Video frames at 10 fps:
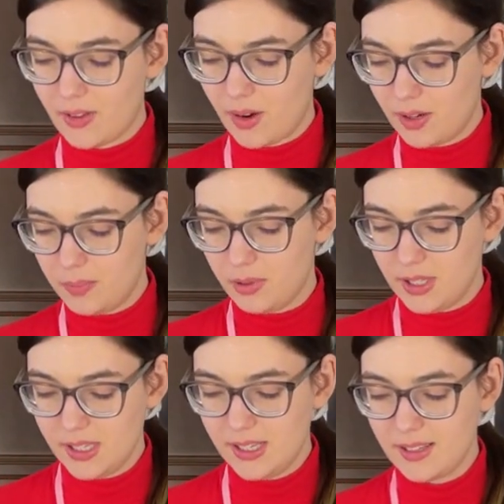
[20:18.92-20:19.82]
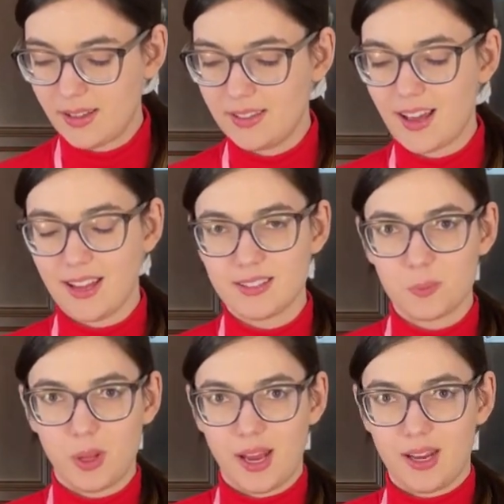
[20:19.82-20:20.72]
our pretty nice
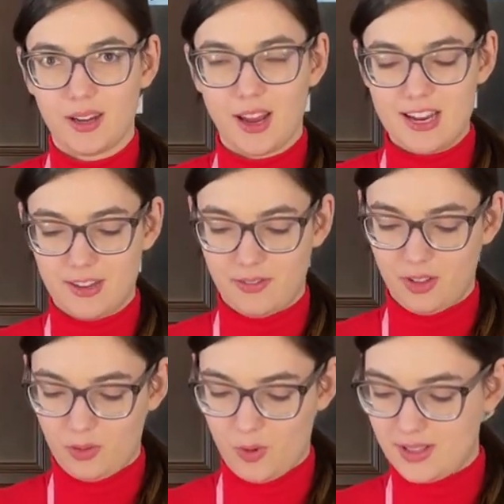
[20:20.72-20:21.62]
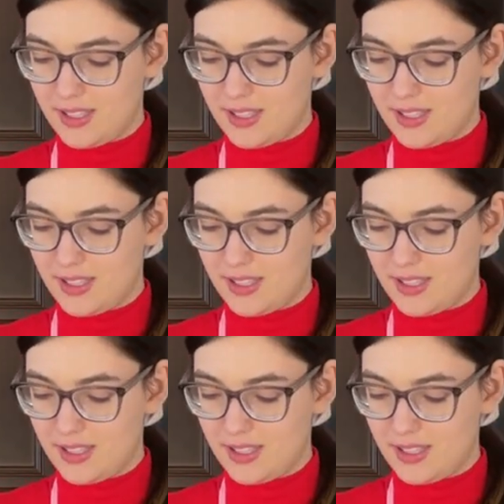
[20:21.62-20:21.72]
plate of the ones